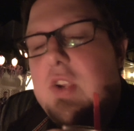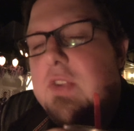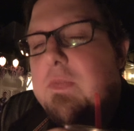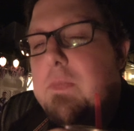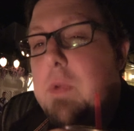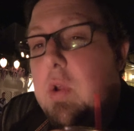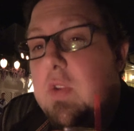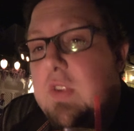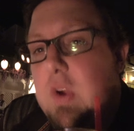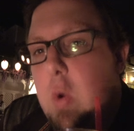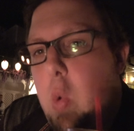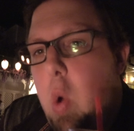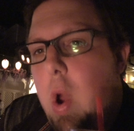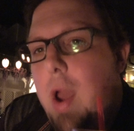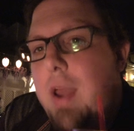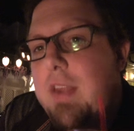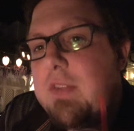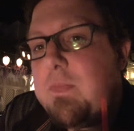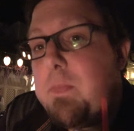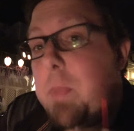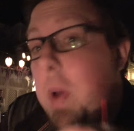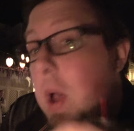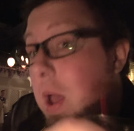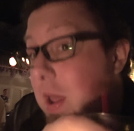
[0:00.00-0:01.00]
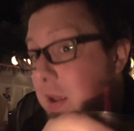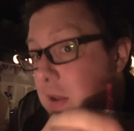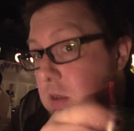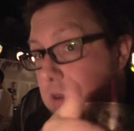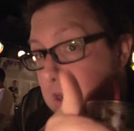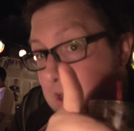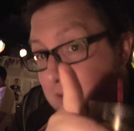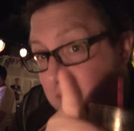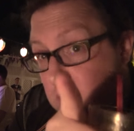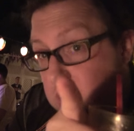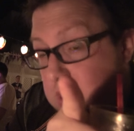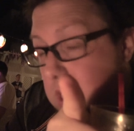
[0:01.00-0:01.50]
just music wise. But
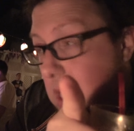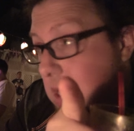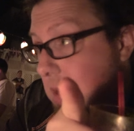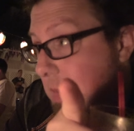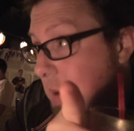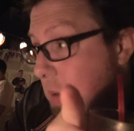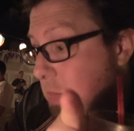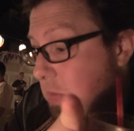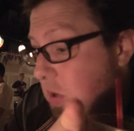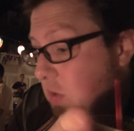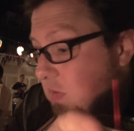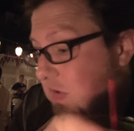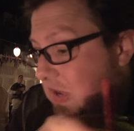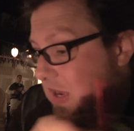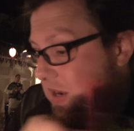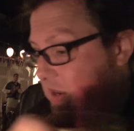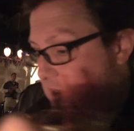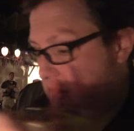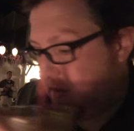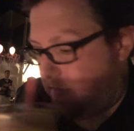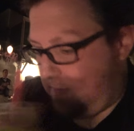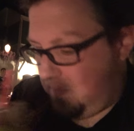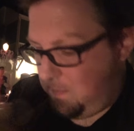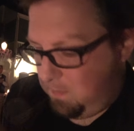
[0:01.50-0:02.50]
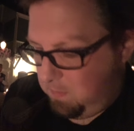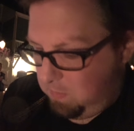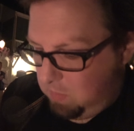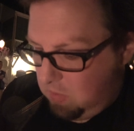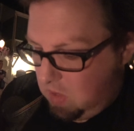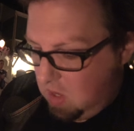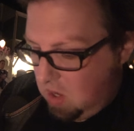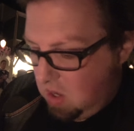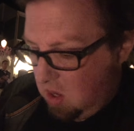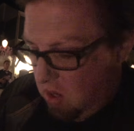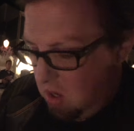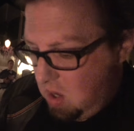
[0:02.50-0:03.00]
if we're talking about music,
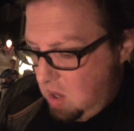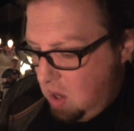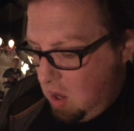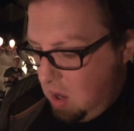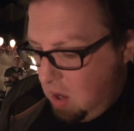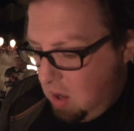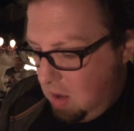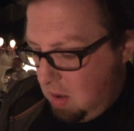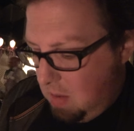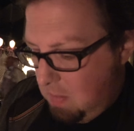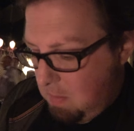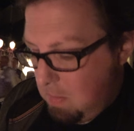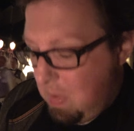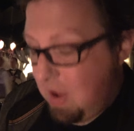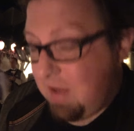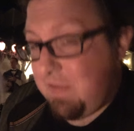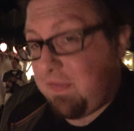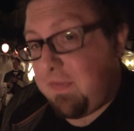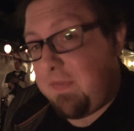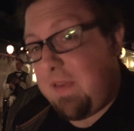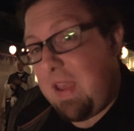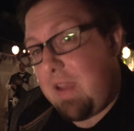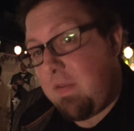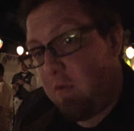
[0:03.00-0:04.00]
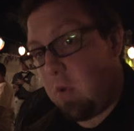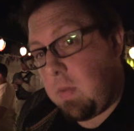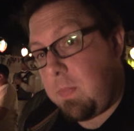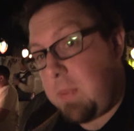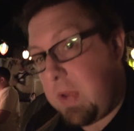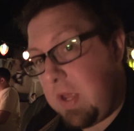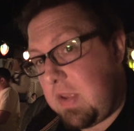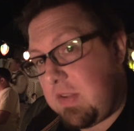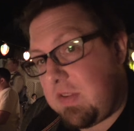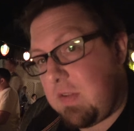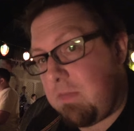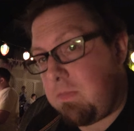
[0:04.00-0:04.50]
my
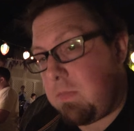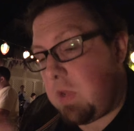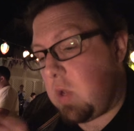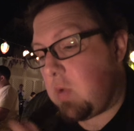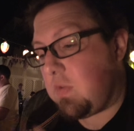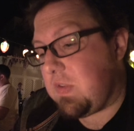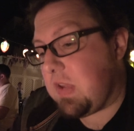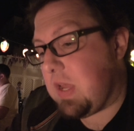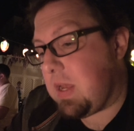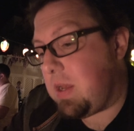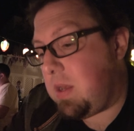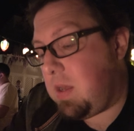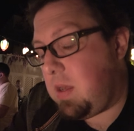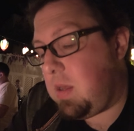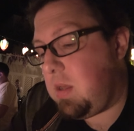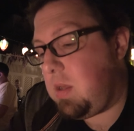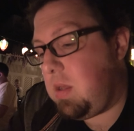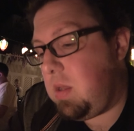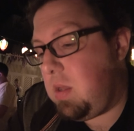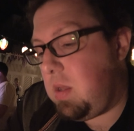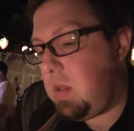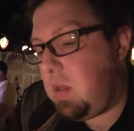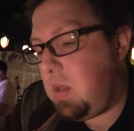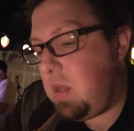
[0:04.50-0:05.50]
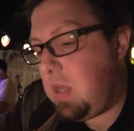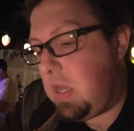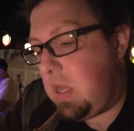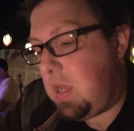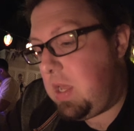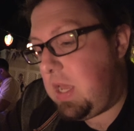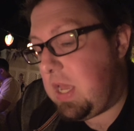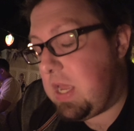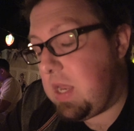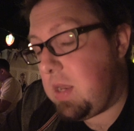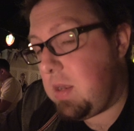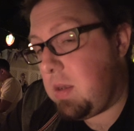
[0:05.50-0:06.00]
favorite piece of music
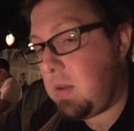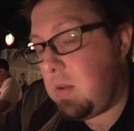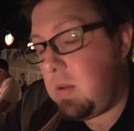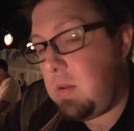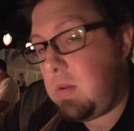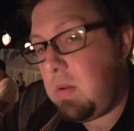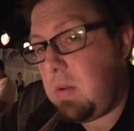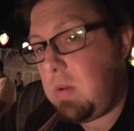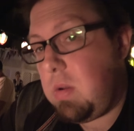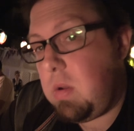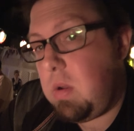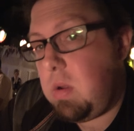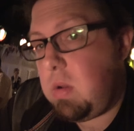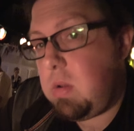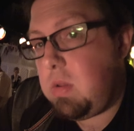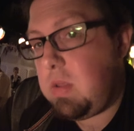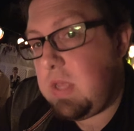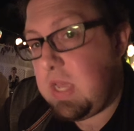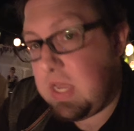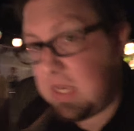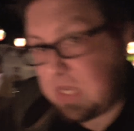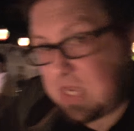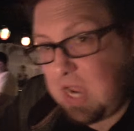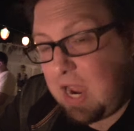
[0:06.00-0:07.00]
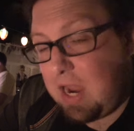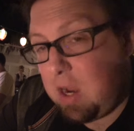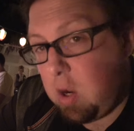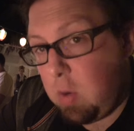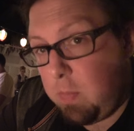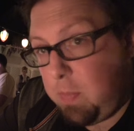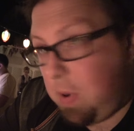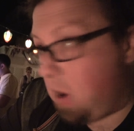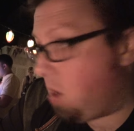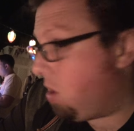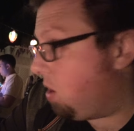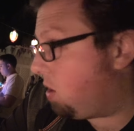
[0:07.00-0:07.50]
in the
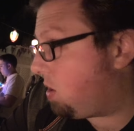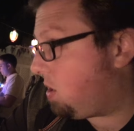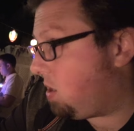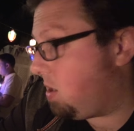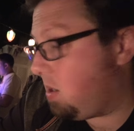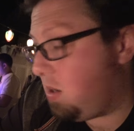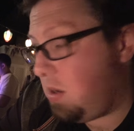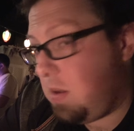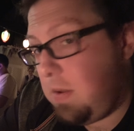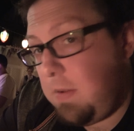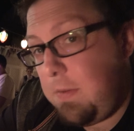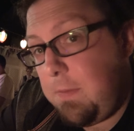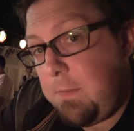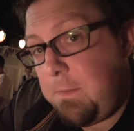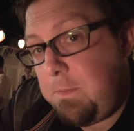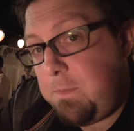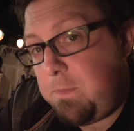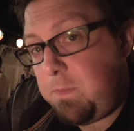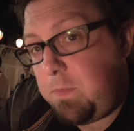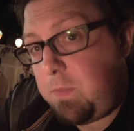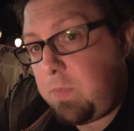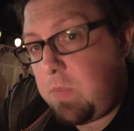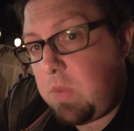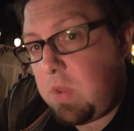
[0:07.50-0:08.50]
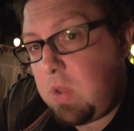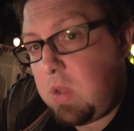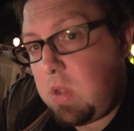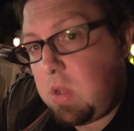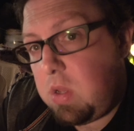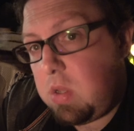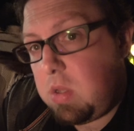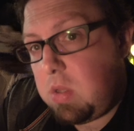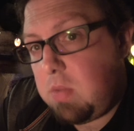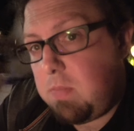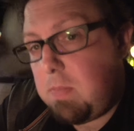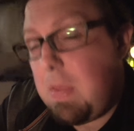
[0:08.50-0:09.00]
entire park,
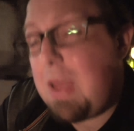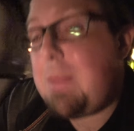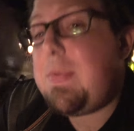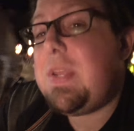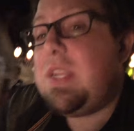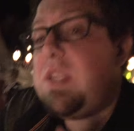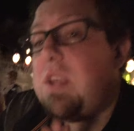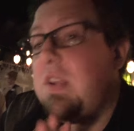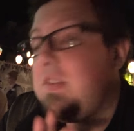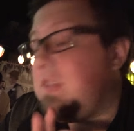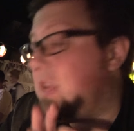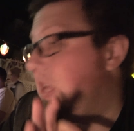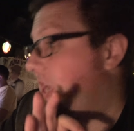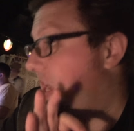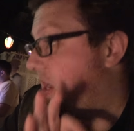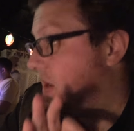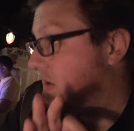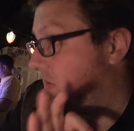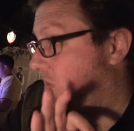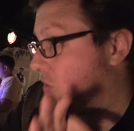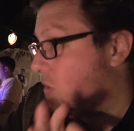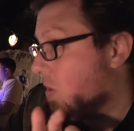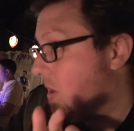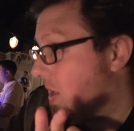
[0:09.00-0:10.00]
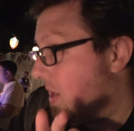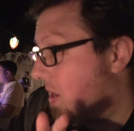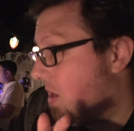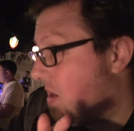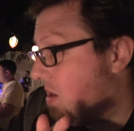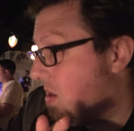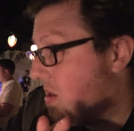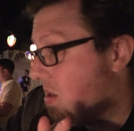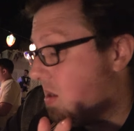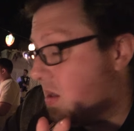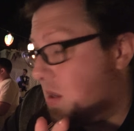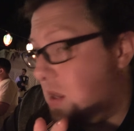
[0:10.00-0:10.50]
maybe Disney history.
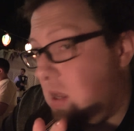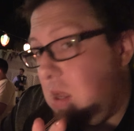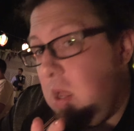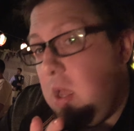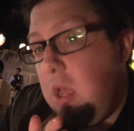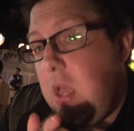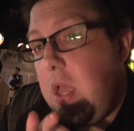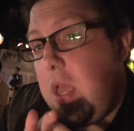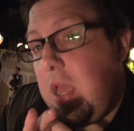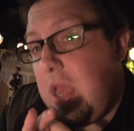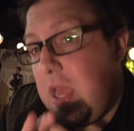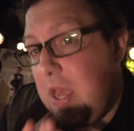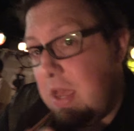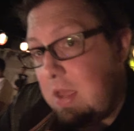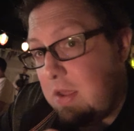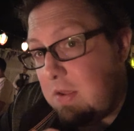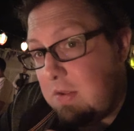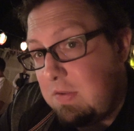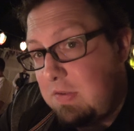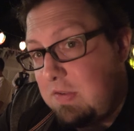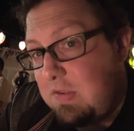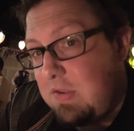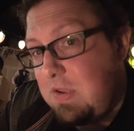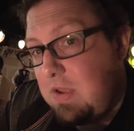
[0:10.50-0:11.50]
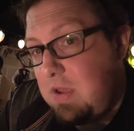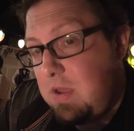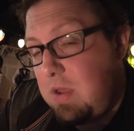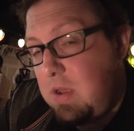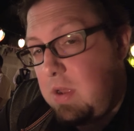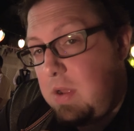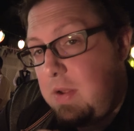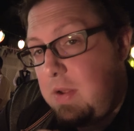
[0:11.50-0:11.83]
Really? Is